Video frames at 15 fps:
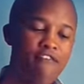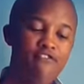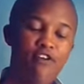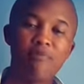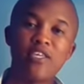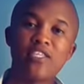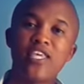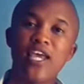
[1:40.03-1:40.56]

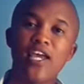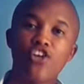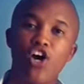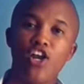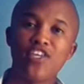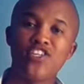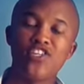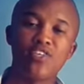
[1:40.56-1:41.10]
From the
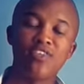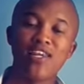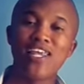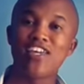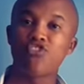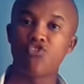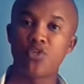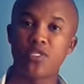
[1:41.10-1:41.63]
technology, the
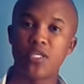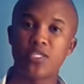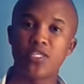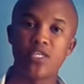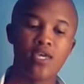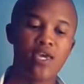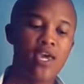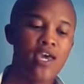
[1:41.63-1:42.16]

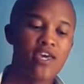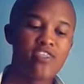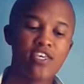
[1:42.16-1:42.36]
electricity,